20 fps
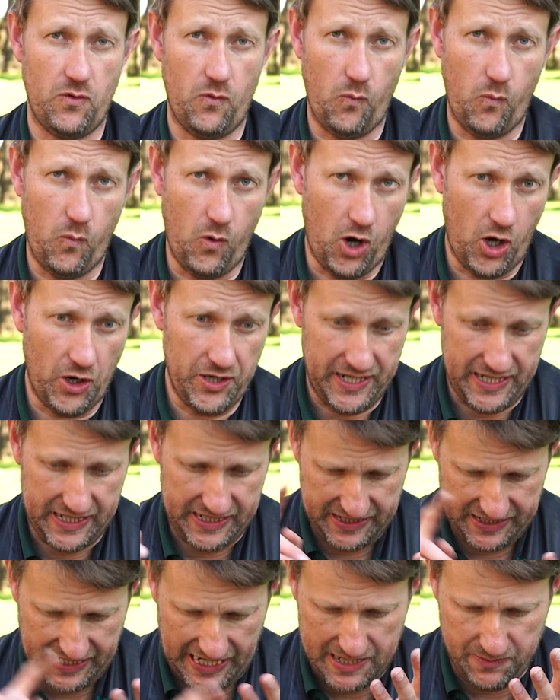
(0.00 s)
1
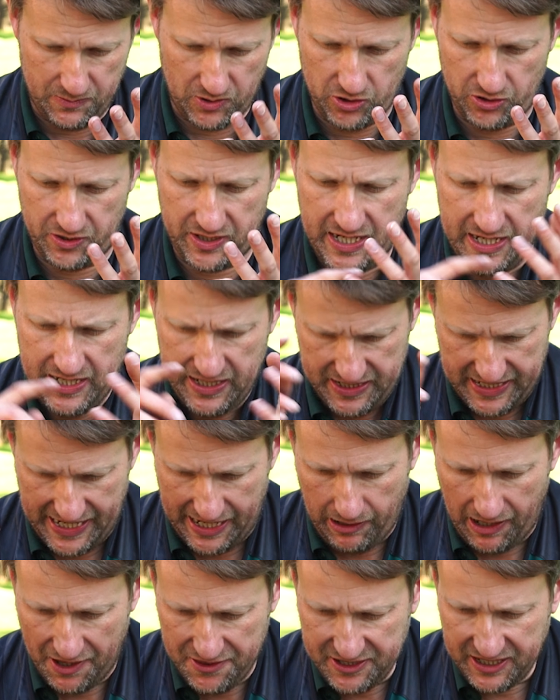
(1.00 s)
game gun.
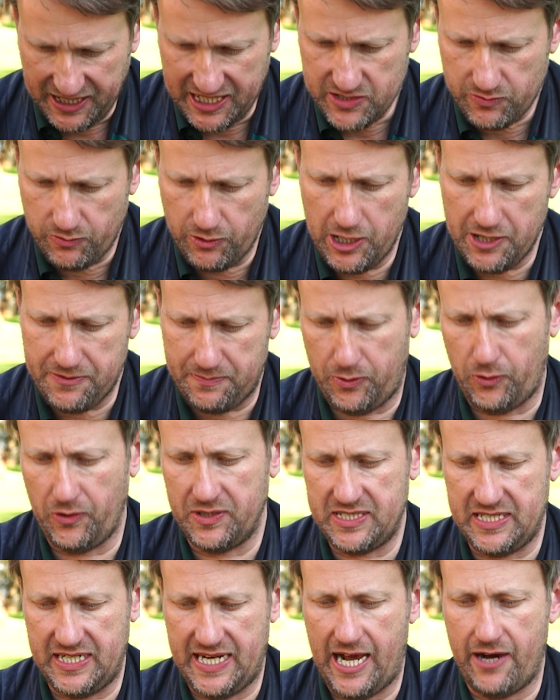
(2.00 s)
Now, I think it's worth
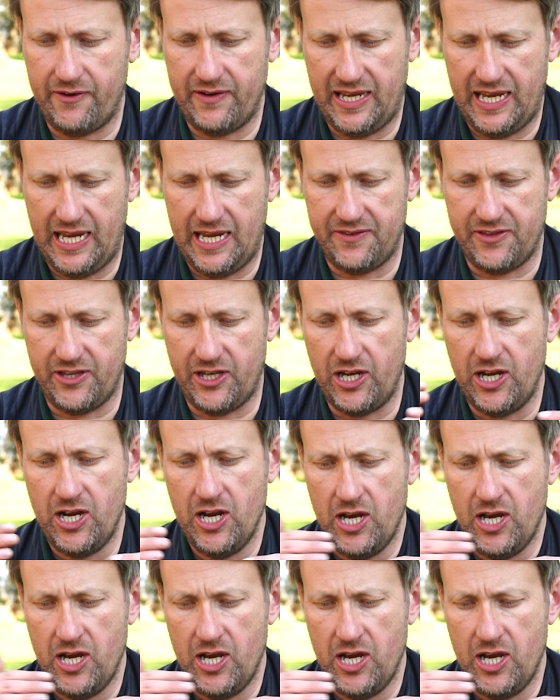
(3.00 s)
pointing out here that